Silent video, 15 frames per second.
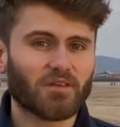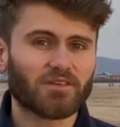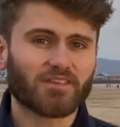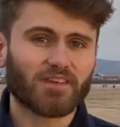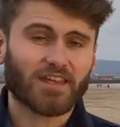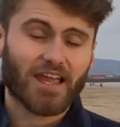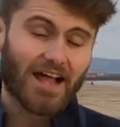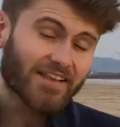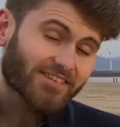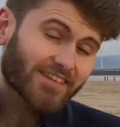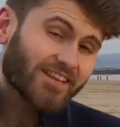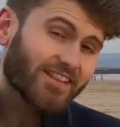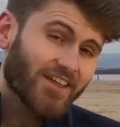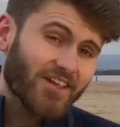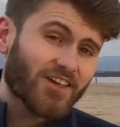Swansea and
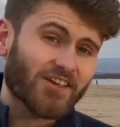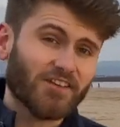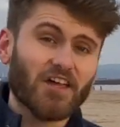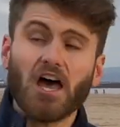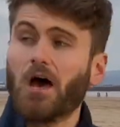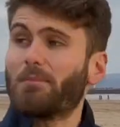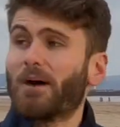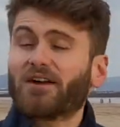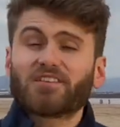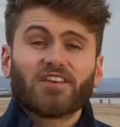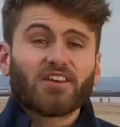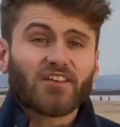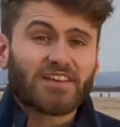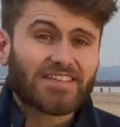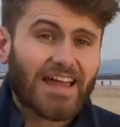to learn about
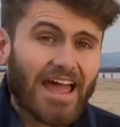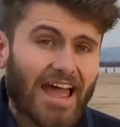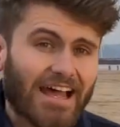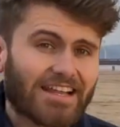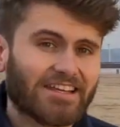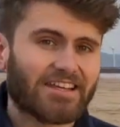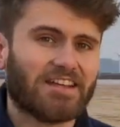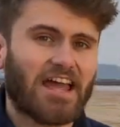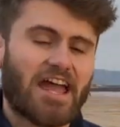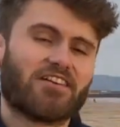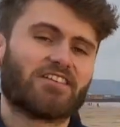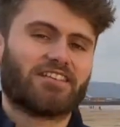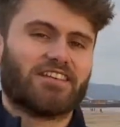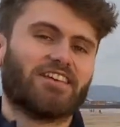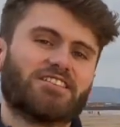her Italian
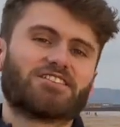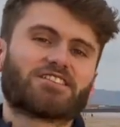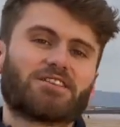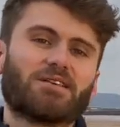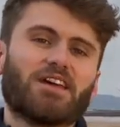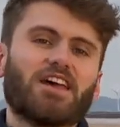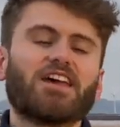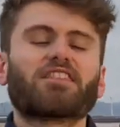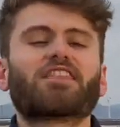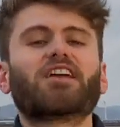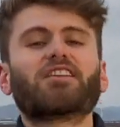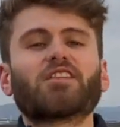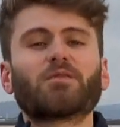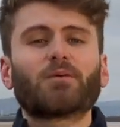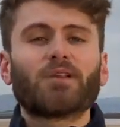heritage.
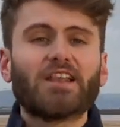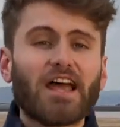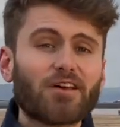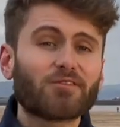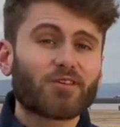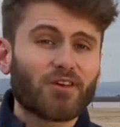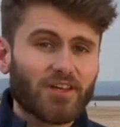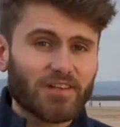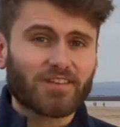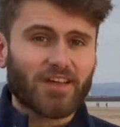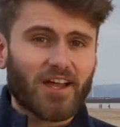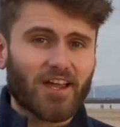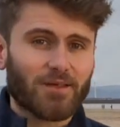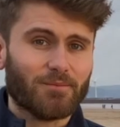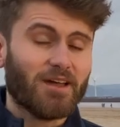Thank you to Paulette for her
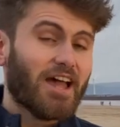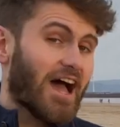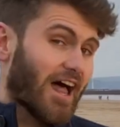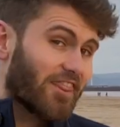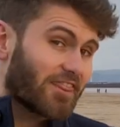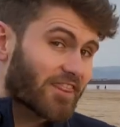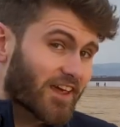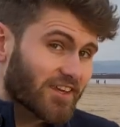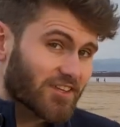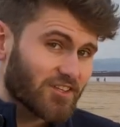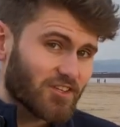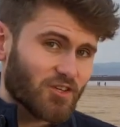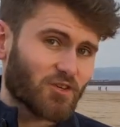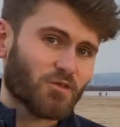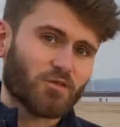time, and thank
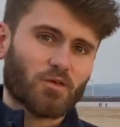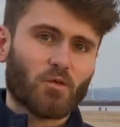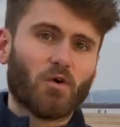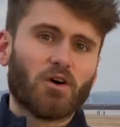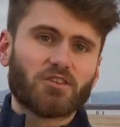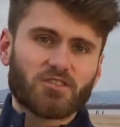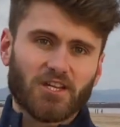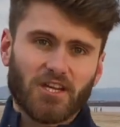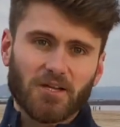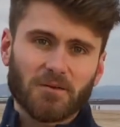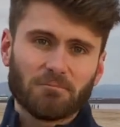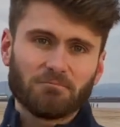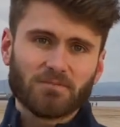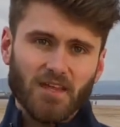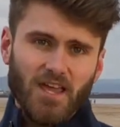you for
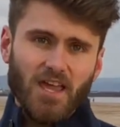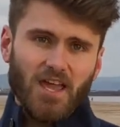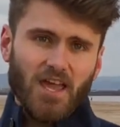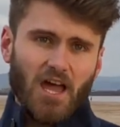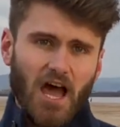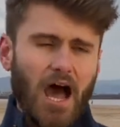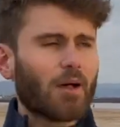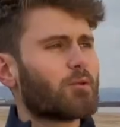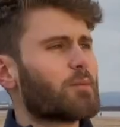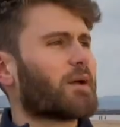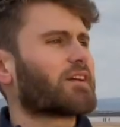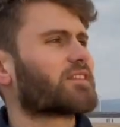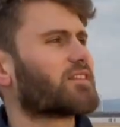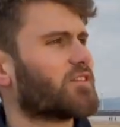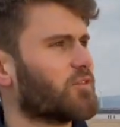watching. I'll be
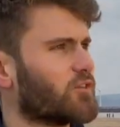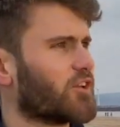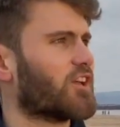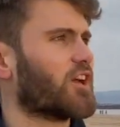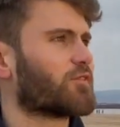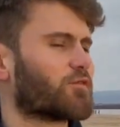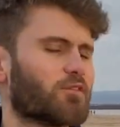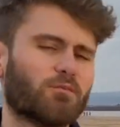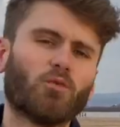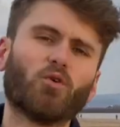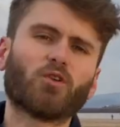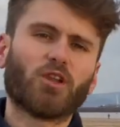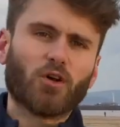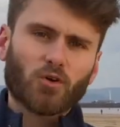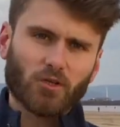back soon enough with
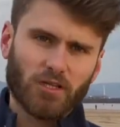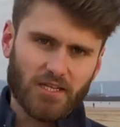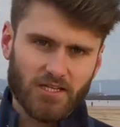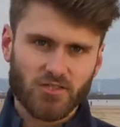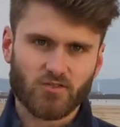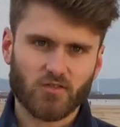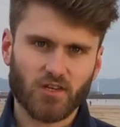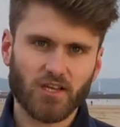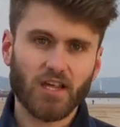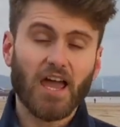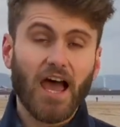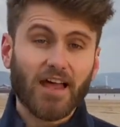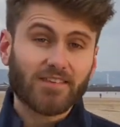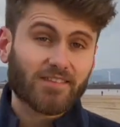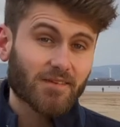more local history,
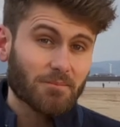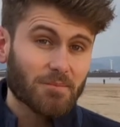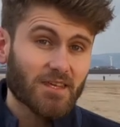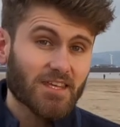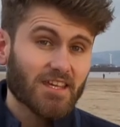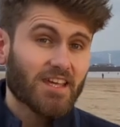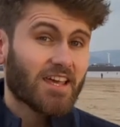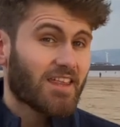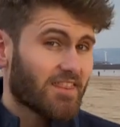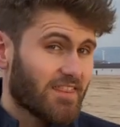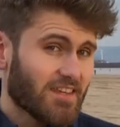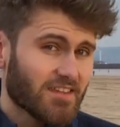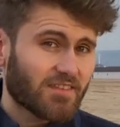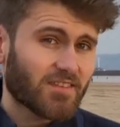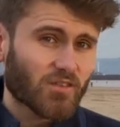as to me,
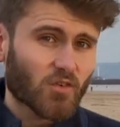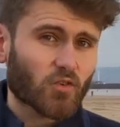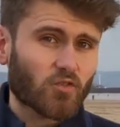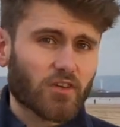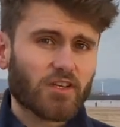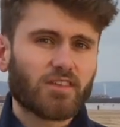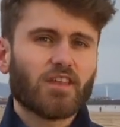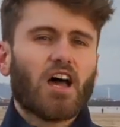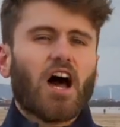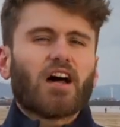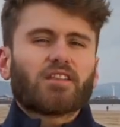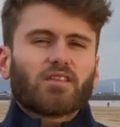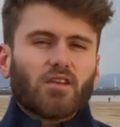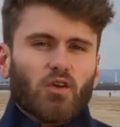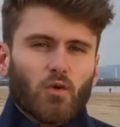these stories
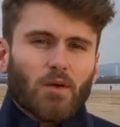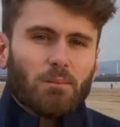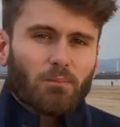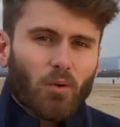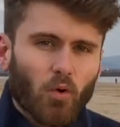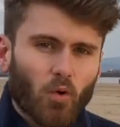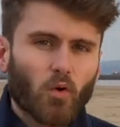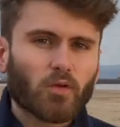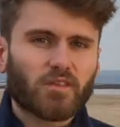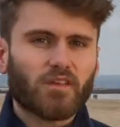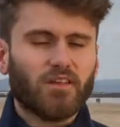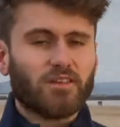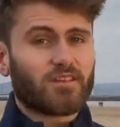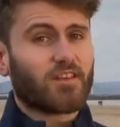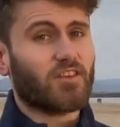are too
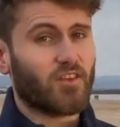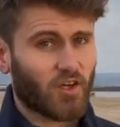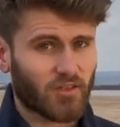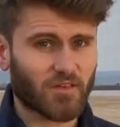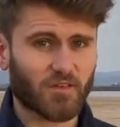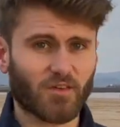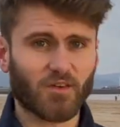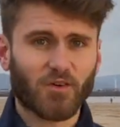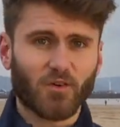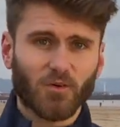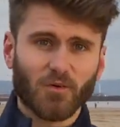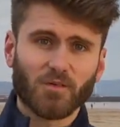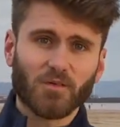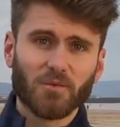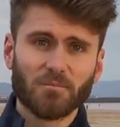important not to
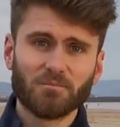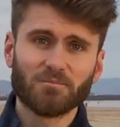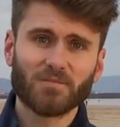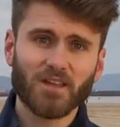record.